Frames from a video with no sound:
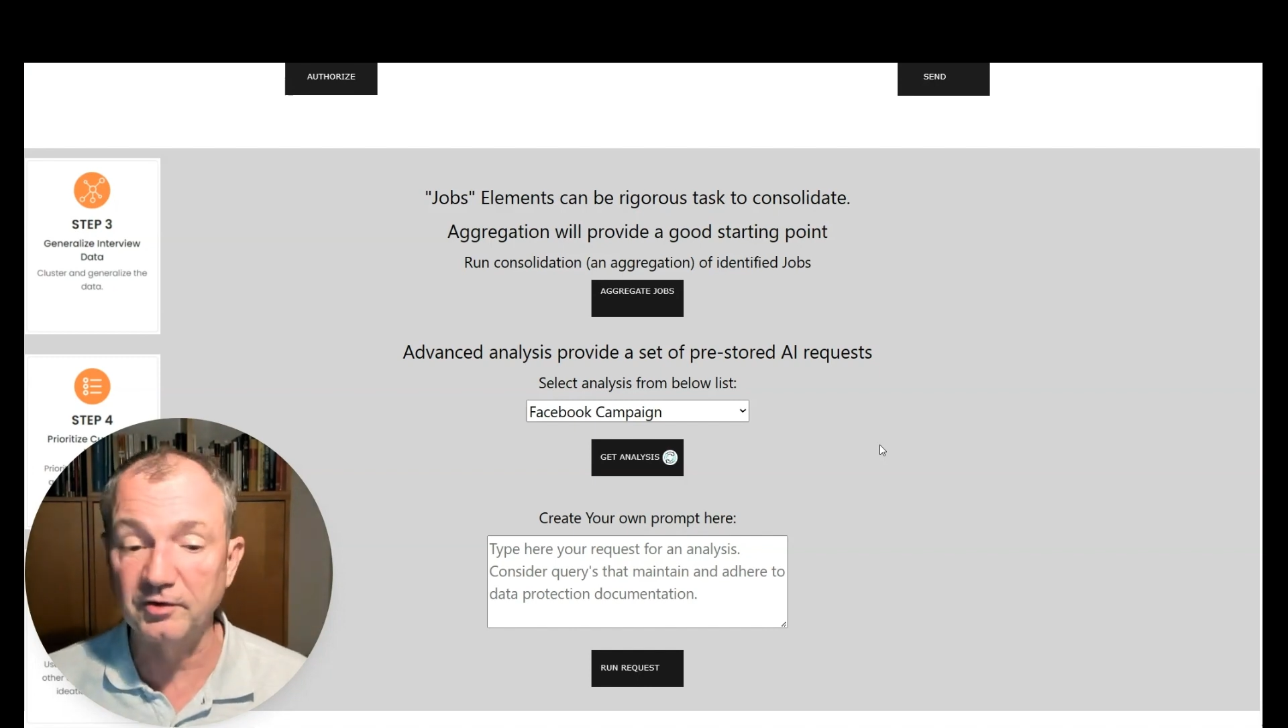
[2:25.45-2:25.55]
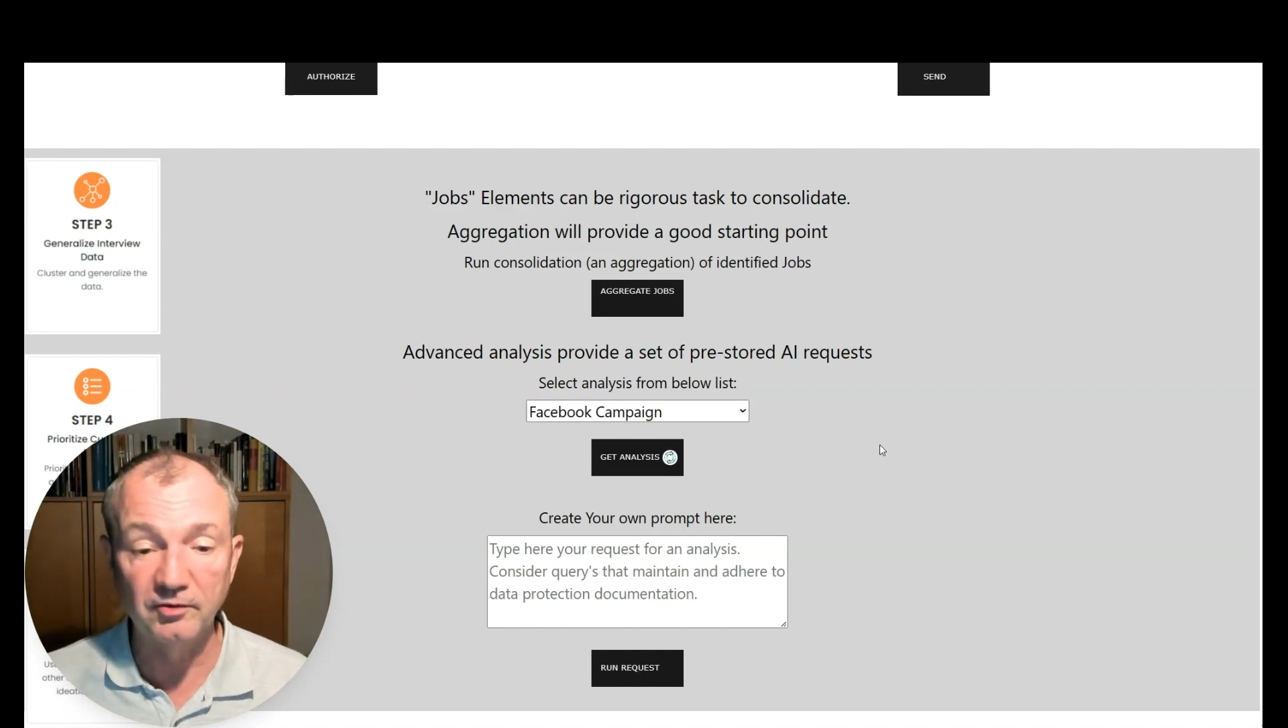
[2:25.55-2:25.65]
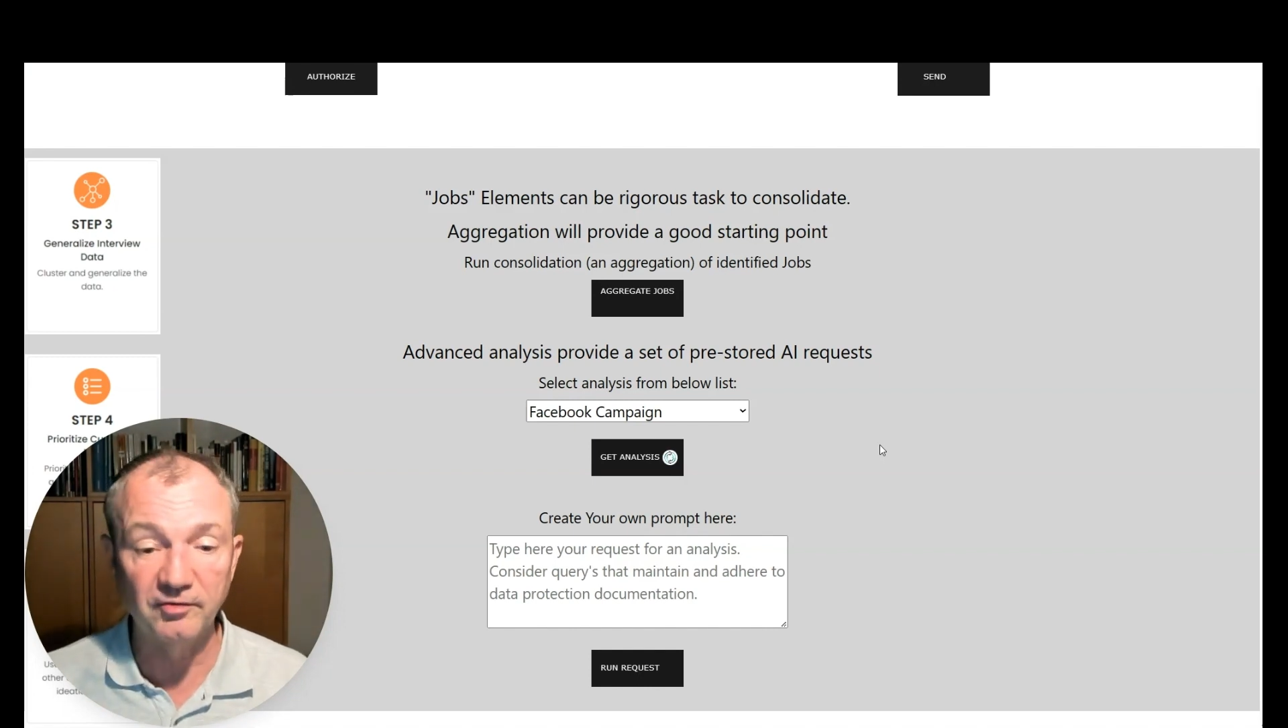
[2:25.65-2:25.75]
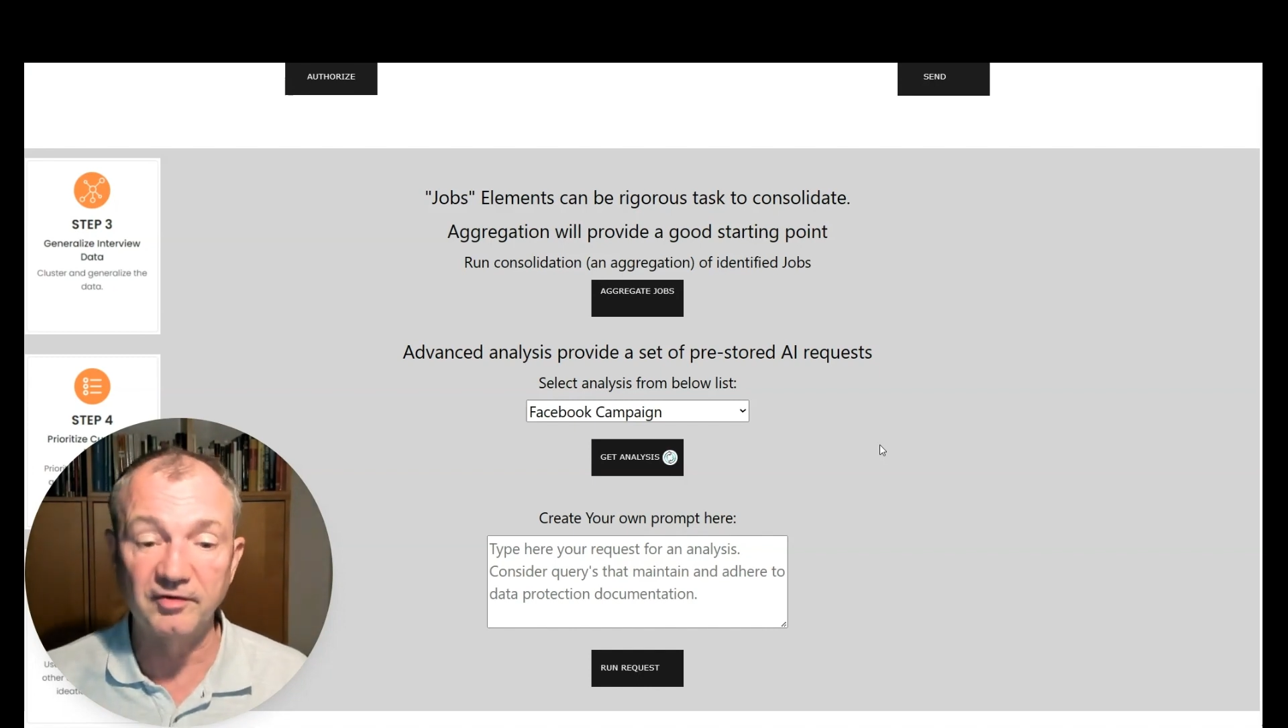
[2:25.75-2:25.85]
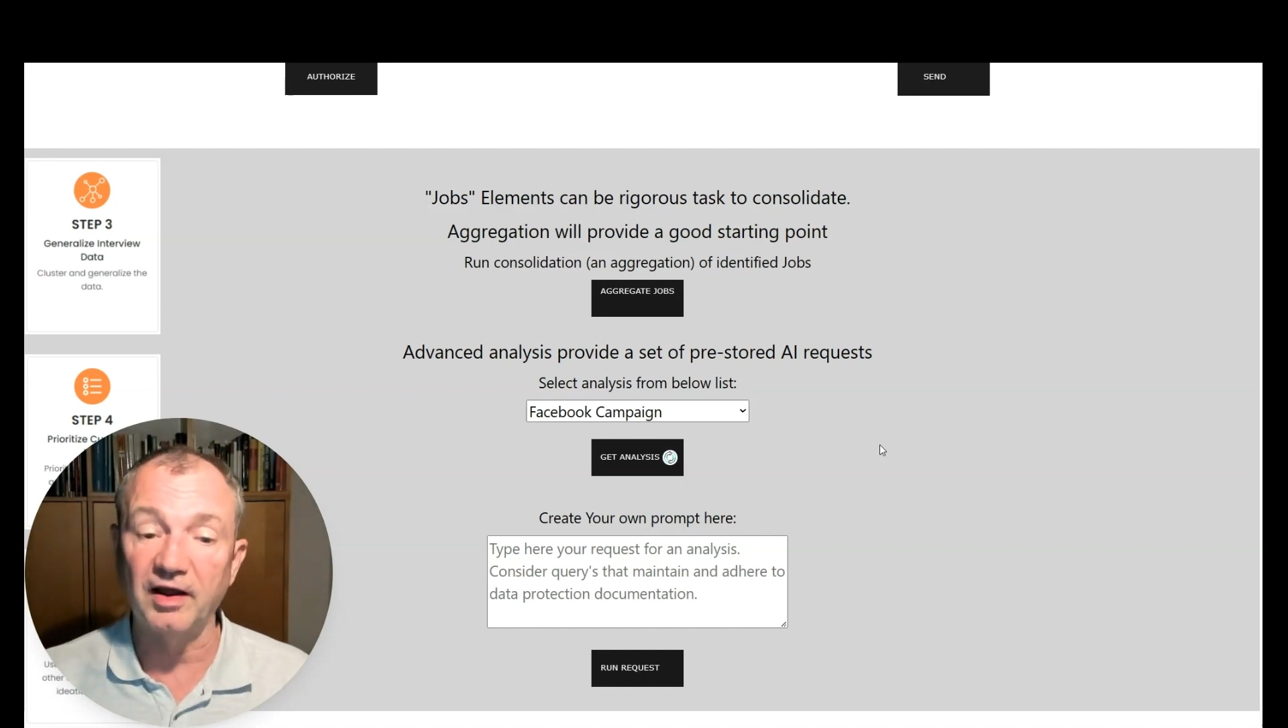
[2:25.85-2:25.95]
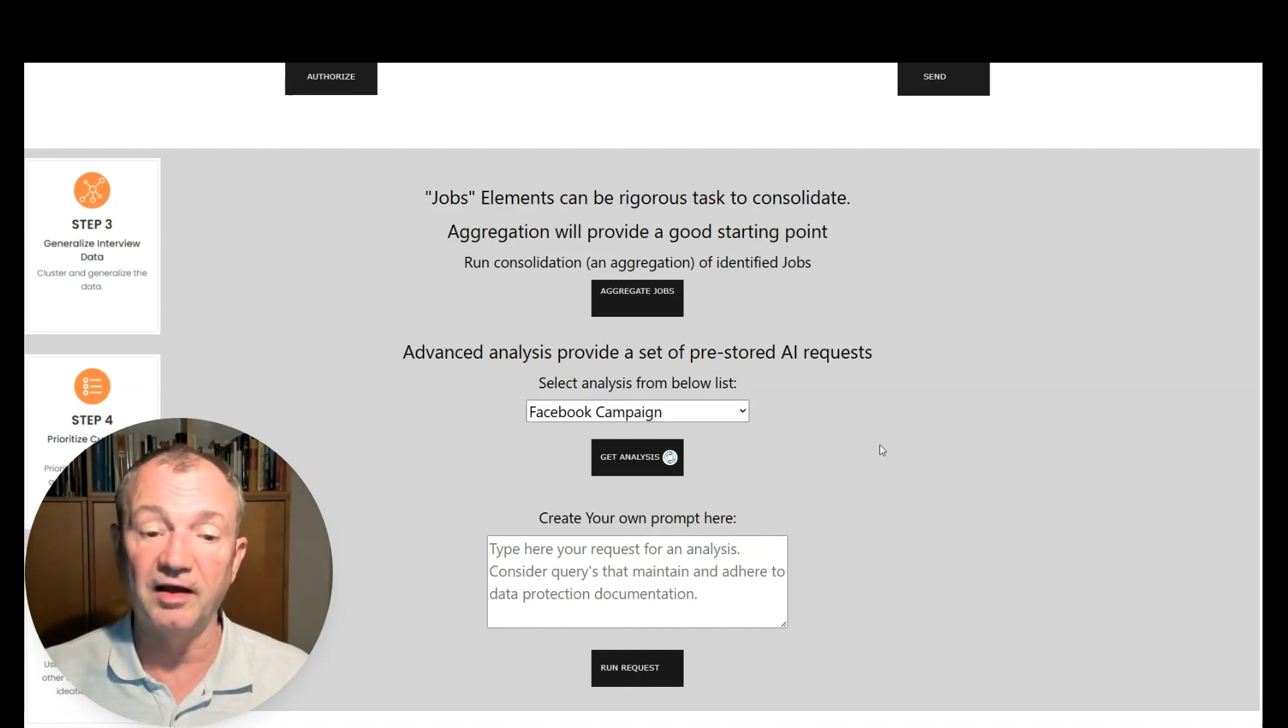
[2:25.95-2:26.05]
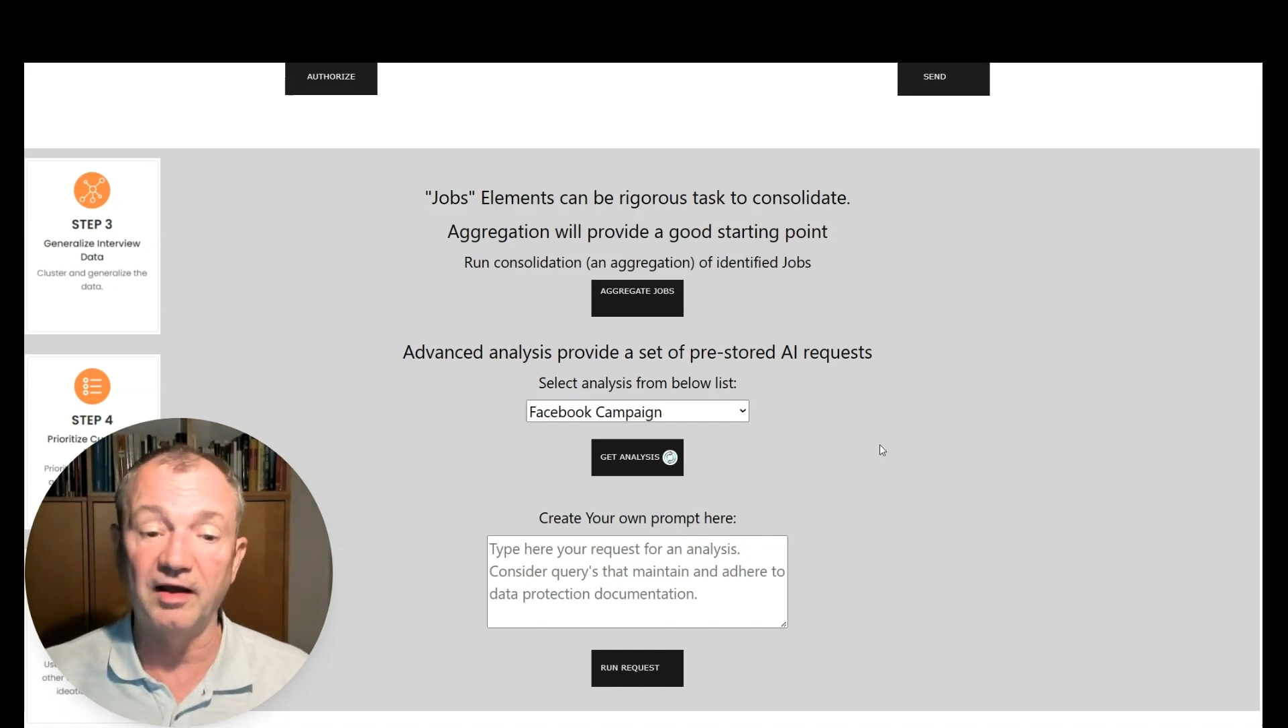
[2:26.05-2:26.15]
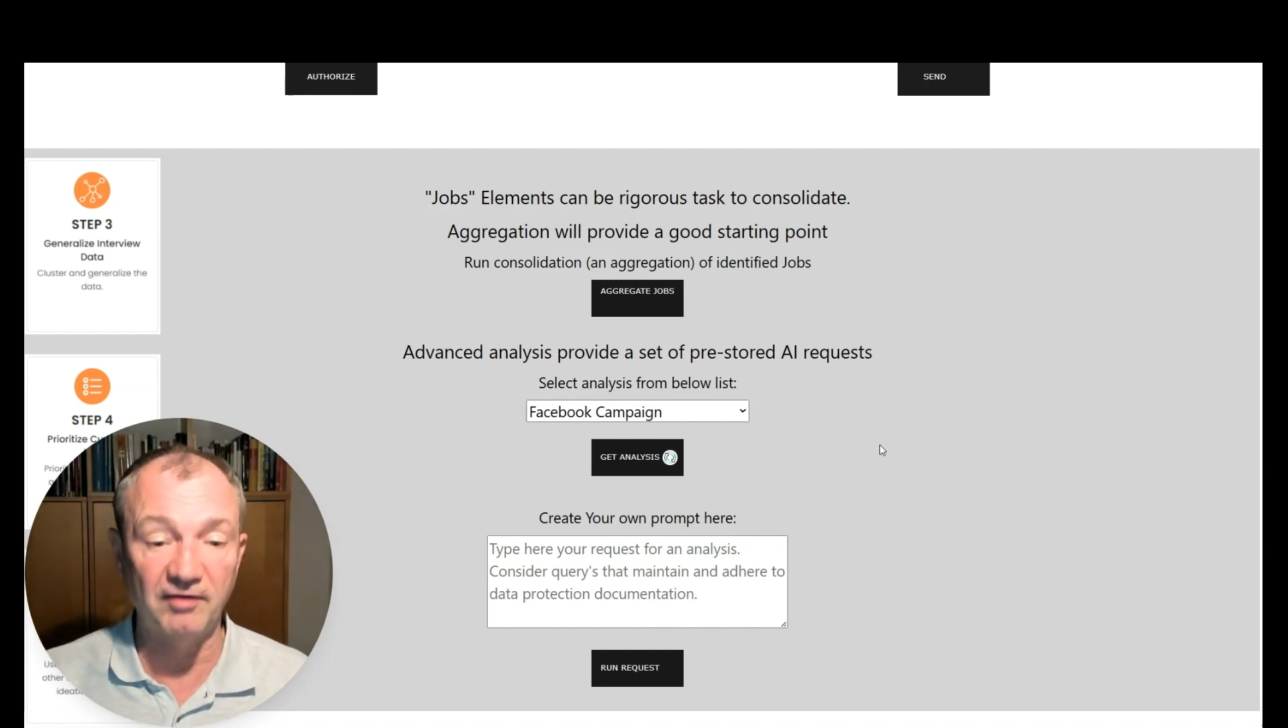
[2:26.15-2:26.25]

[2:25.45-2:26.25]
use it as